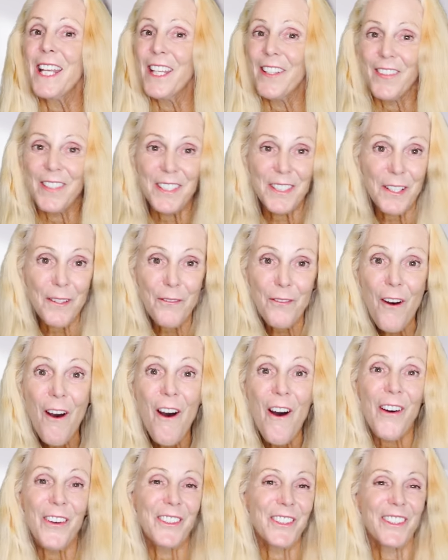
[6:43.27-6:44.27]
If it's the
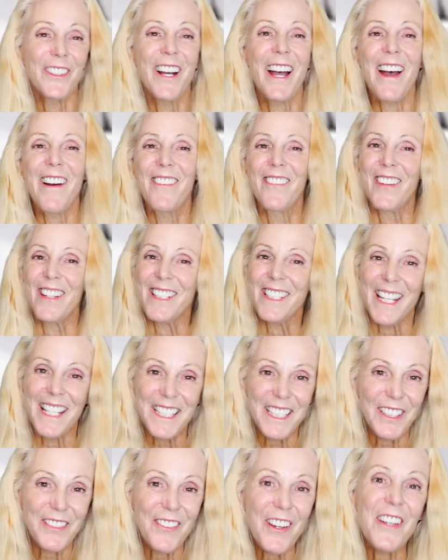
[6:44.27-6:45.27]
fall, you'll have
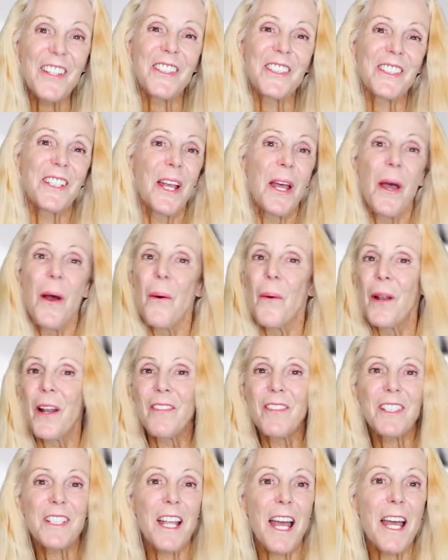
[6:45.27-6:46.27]
fantastic photos.
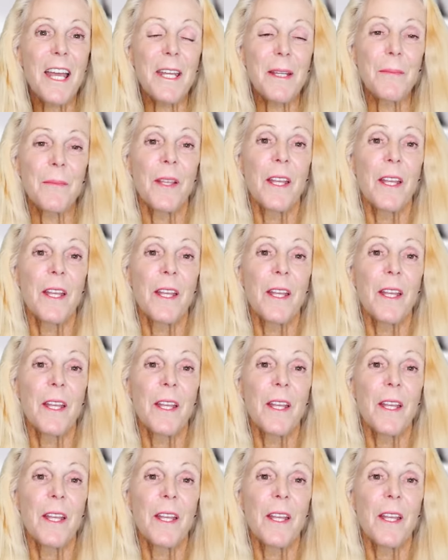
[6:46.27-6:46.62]
Whatever time,